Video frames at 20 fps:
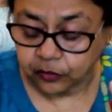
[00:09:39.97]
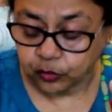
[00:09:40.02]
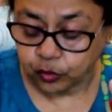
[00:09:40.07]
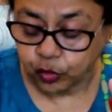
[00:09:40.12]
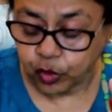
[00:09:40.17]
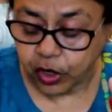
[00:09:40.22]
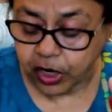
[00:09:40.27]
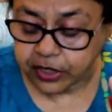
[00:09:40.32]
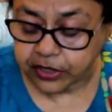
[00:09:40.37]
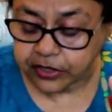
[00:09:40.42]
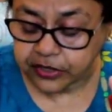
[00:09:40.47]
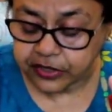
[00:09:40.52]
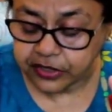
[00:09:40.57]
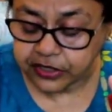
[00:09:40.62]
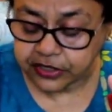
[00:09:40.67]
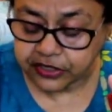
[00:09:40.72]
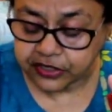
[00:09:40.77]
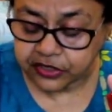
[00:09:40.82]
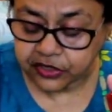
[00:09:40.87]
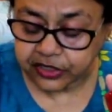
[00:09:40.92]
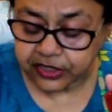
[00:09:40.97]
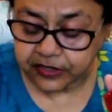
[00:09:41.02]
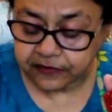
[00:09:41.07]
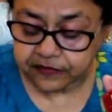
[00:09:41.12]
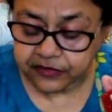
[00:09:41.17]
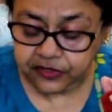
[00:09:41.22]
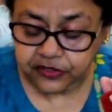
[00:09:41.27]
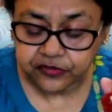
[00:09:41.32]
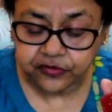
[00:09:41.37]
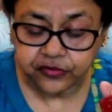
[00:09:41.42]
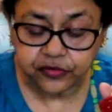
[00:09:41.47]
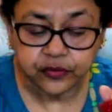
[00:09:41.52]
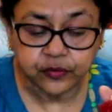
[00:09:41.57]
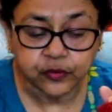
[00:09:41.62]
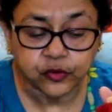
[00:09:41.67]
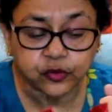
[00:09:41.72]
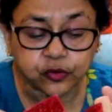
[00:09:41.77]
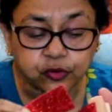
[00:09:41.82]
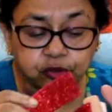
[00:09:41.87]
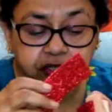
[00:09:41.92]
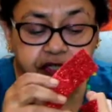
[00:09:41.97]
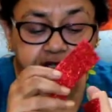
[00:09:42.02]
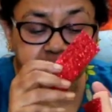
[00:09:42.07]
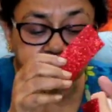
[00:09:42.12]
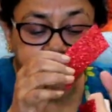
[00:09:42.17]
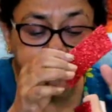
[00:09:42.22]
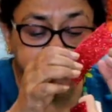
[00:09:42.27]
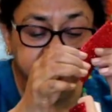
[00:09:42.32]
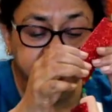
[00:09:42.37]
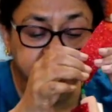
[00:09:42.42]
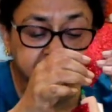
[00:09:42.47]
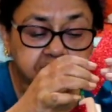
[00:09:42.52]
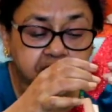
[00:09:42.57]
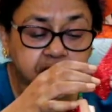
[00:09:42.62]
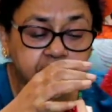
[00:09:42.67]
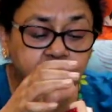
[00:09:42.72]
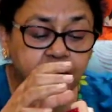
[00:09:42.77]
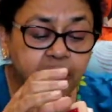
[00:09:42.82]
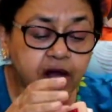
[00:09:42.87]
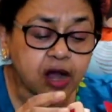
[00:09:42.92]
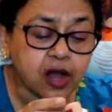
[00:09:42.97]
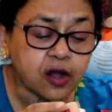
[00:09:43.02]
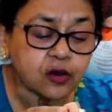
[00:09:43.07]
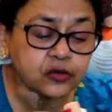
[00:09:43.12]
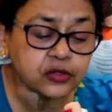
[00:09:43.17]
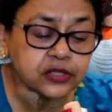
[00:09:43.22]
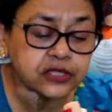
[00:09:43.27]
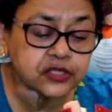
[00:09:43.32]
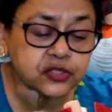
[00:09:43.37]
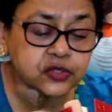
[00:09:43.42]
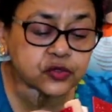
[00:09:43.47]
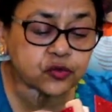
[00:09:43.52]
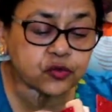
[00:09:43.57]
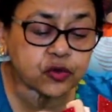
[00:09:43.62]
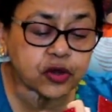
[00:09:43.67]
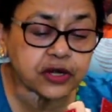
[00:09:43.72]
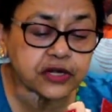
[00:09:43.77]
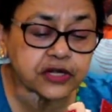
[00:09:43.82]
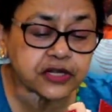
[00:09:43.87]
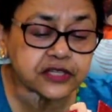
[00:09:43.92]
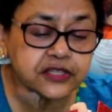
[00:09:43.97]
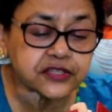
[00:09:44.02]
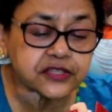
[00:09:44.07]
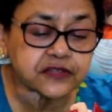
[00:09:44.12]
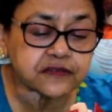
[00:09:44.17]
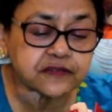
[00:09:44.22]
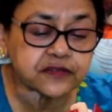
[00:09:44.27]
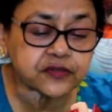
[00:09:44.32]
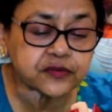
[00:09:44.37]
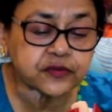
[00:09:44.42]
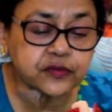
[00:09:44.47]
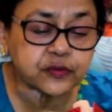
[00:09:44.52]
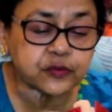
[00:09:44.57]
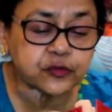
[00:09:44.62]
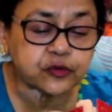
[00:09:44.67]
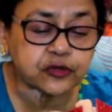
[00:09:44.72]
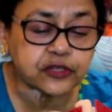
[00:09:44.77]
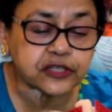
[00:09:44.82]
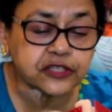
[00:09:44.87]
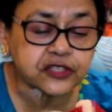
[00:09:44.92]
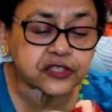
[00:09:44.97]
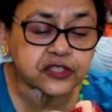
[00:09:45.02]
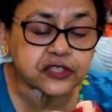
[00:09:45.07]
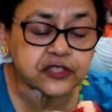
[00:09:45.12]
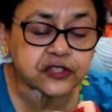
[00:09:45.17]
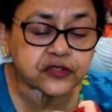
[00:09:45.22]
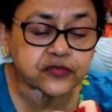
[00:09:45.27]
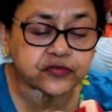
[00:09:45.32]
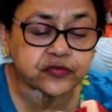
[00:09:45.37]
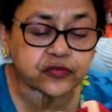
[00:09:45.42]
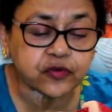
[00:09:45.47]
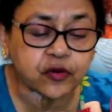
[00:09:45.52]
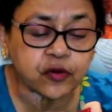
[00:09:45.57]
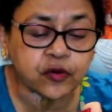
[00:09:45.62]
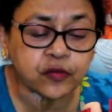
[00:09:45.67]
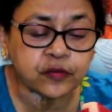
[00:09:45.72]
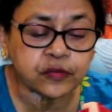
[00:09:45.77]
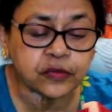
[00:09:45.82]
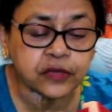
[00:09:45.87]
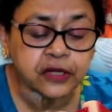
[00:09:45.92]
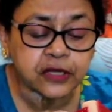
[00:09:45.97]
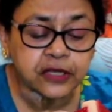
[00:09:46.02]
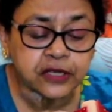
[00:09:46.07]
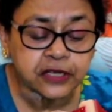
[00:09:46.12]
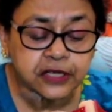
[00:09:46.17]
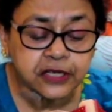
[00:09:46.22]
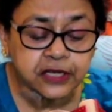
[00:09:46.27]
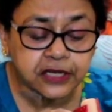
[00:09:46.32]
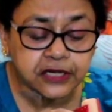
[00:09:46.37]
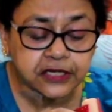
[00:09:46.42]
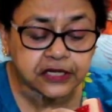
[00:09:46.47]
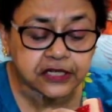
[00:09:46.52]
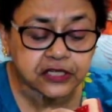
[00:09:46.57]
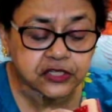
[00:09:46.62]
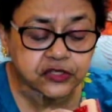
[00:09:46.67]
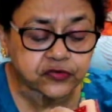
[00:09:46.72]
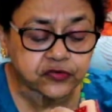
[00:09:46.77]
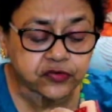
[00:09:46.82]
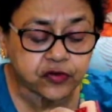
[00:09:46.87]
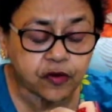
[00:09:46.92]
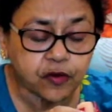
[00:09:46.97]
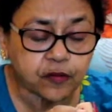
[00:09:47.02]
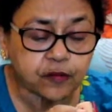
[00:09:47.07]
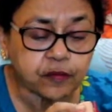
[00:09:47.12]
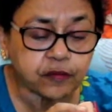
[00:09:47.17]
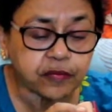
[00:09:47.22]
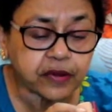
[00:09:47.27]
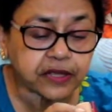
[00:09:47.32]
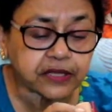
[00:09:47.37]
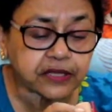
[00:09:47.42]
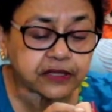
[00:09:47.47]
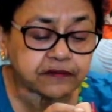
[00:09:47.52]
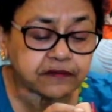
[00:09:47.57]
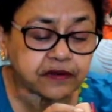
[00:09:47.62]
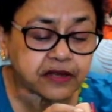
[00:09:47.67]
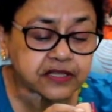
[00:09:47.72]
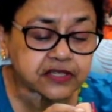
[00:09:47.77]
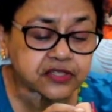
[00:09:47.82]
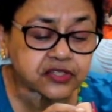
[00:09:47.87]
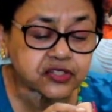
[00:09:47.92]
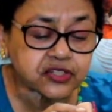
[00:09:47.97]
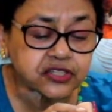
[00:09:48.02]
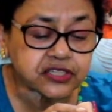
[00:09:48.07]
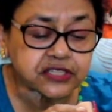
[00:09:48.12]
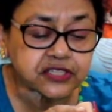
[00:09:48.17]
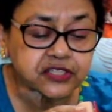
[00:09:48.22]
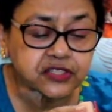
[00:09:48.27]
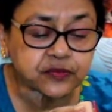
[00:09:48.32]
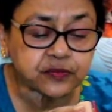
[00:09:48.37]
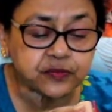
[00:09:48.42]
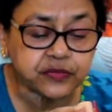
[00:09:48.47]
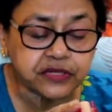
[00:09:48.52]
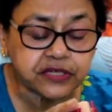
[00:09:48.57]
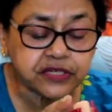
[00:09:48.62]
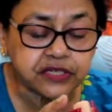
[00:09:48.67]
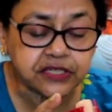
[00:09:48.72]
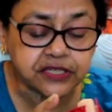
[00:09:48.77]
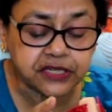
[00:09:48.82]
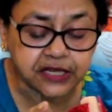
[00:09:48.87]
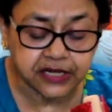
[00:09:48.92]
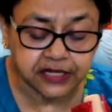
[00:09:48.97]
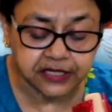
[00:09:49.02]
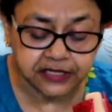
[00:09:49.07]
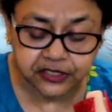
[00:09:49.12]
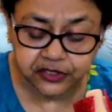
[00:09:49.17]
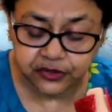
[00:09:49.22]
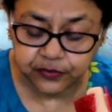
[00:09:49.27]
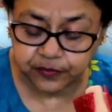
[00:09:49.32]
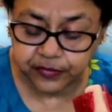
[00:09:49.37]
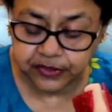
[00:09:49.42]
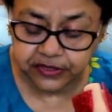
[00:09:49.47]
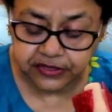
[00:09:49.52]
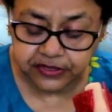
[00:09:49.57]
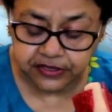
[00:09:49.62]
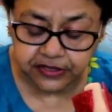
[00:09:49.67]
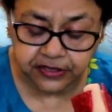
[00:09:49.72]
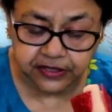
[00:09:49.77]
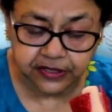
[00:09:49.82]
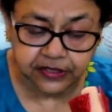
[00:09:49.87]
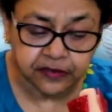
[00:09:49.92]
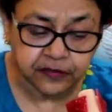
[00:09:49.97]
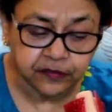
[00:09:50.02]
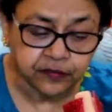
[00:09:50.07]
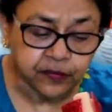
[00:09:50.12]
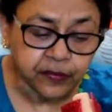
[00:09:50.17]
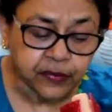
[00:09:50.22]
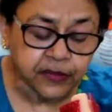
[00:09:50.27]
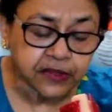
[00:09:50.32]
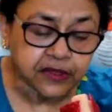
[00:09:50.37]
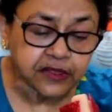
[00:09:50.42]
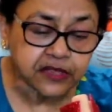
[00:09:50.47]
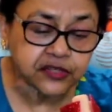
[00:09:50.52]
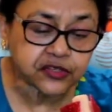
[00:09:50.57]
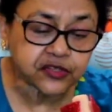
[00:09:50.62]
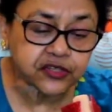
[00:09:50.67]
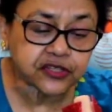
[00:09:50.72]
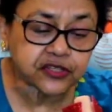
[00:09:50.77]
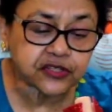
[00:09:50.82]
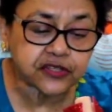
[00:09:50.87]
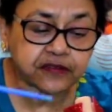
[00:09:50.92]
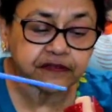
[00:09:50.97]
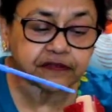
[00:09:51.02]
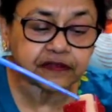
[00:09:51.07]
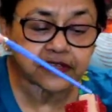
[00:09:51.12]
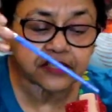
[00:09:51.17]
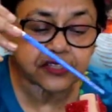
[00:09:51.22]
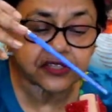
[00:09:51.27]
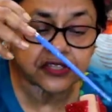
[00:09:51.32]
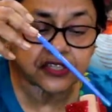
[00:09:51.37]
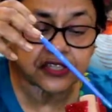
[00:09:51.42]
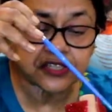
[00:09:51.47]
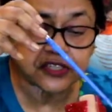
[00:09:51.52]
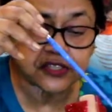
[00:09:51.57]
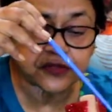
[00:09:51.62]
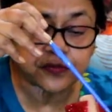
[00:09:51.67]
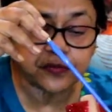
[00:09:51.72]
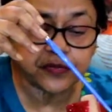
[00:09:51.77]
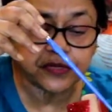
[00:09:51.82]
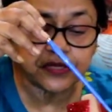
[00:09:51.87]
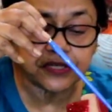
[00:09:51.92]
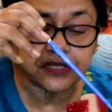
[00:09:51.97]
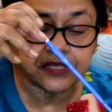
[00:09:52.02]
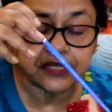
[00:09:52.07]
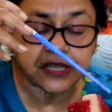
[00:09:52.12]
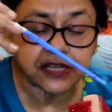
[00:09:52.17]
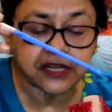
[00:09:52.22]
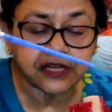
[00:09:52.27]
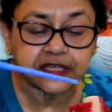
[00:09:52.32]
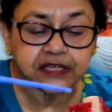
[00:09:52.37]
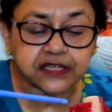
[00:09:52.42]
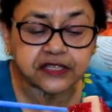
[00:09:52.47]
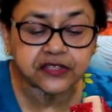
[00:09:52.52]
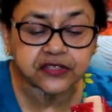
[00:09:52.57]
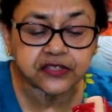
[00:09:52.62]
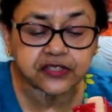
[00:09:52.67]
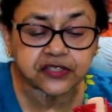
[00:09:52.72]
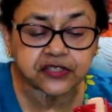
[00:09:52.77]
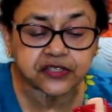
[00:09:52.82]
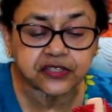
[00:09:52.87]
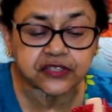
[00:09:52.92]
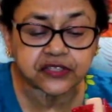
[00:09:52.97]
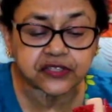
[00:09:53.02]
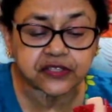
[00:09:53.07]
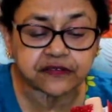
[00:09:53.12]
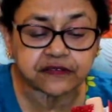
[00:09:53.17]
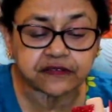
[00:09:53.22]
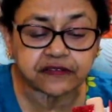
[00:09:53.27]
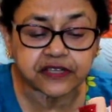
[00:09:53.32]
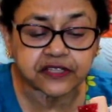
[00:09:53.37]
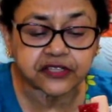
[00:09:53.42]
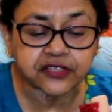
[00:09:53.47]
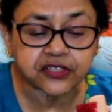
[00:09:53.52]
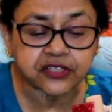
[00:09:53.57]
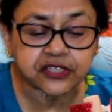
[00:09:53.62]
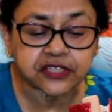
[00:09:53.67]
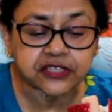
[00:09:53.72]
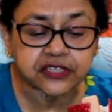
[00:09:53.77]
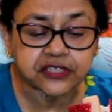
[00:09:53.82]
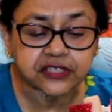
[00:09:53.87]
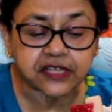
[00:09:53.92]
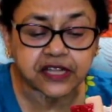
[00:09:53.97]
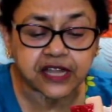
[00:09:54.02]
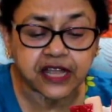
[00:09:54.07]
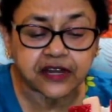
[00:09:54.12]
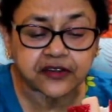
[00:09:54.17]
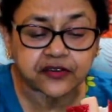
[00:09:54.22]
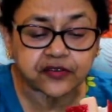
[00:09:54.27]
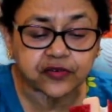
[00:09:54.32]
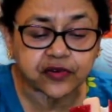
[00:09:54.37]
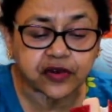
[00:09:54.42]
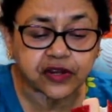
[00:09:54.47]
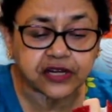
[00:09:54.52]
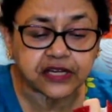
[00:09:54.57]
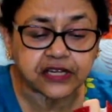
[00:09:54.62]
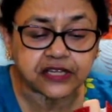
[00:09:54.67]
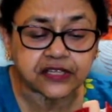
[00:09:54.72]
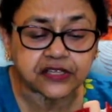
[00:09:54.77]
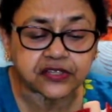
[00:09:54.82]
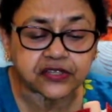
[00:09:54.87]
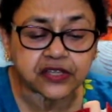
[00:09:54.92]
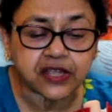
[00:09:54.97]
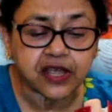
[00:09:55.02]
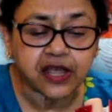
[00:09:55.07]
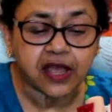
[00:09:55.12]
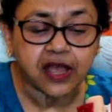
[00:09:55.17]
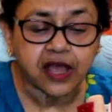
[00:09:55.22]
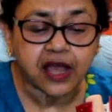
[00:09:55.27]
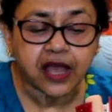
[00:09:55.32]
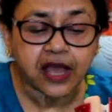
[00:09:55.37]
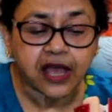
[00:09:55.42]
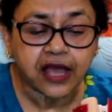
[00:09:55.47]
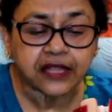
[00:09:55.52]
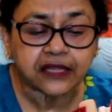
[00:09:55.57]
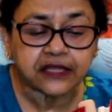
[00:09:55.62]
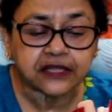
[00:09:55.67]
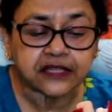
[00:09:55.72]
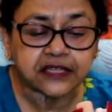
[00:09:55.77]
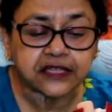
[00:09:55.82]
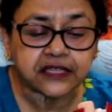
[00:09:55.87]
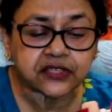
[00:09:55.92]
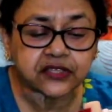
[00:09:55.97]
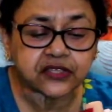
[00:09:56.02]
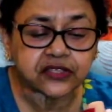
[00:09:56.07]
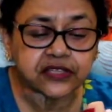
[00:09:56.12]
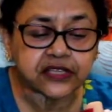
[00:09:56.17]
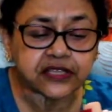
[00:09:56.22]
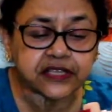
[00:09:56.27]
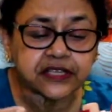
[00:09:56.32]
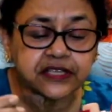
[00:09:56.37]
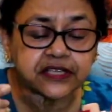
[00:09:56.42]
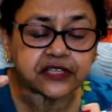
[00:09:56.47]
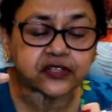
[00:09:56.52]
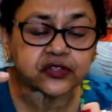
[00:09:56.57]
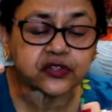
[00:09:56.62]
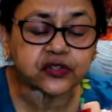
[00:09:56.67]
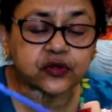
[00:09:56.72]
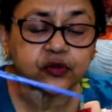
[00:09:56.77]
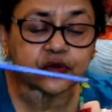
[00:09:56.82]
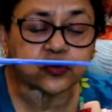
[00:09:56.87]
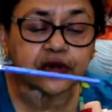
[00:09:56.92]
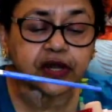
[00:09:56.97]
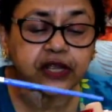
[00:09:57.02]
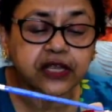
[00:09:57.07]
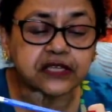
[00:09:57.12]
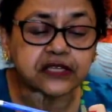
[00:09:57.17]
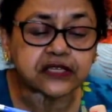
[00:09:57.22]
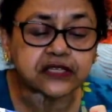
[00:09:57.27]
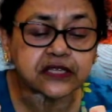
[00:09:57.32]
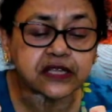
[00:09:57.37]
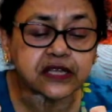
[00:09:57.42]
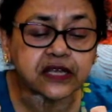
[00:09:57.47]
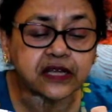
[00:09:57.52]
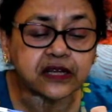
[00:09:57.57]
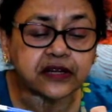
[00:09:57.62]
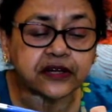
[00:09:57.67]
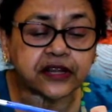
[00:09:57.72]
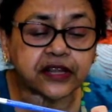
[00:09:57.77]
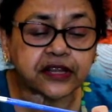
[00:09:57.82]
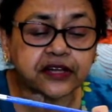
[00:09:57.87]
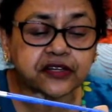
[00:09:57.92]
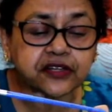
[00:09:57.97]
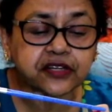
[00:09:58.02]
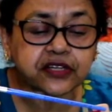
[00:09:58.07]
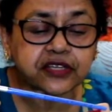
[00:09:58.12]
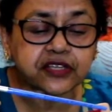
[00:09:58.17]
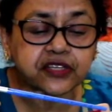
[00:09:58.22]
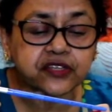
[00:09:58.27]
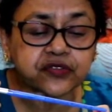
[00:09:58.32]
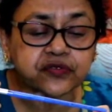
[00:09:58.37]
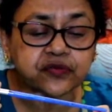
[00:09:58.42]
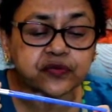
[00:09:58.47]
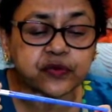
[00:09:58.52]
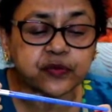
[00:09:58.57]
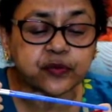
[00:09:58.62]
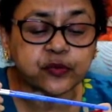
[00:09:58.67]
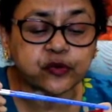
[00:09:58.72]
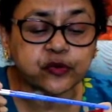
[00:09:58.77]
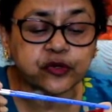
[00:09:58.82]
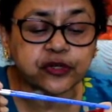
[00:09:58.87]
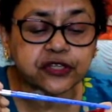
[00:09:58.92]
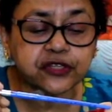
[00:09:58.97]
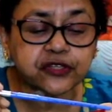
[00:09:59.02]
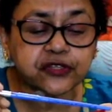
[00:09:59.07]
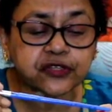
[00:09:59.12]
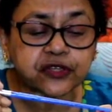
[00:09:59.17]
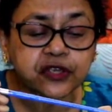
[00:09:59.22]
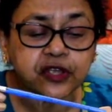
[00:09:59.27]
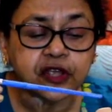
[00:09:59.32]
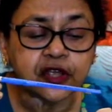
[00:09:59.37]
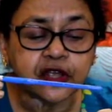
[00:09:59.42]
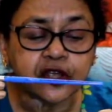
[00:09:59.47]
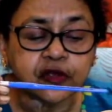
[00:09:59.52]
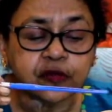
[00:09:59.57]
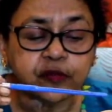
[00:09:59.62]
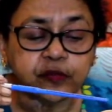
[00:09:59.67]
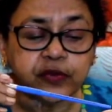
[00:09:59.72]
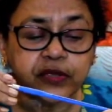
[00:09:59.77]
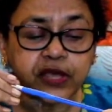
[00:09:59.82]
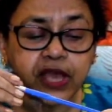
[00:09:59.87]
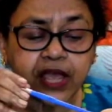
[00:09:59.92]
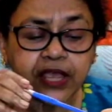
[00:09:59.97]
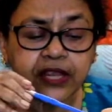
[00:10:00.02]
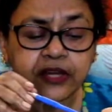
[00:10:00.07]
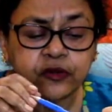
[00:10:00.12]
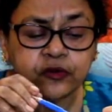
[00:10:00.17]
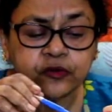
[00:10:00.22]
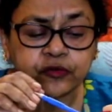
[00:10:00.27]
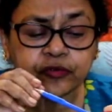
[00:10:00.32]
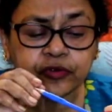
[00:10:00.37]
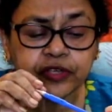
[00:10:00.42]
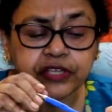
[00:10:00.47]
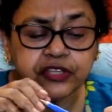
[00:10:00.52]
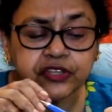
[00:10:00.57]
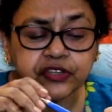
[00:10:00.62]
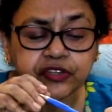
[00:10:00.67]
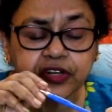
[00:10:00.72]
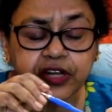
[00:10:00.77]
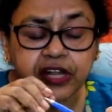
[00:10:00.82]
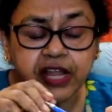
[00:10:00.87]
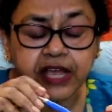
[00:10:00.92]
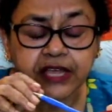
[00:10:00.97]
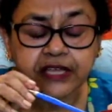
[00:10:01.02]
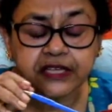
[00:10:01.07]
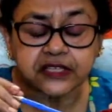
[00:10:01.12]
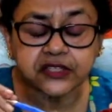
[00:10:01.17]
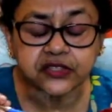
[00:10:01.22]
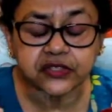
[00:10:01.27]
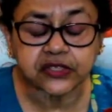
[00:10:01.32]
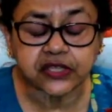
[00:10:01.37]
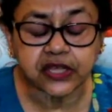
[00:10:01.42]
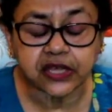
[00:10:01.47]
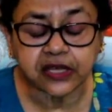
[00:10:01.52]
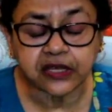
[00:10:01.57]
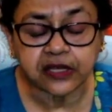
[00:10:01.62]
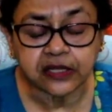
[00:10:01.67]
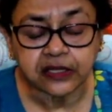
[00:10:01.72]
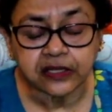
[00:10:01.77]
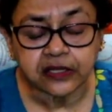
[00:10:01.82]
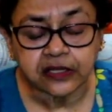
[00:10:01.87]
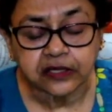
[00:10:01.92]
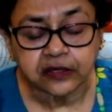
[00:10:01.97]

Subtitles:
quadriceps femoris. Now how this quadriceps femoris is formed? It is formed by the vastus medialis muscle. This is the vastus medialis, this is the vastus lateralis, and this thing is known as the rectus femoris, behind which lies the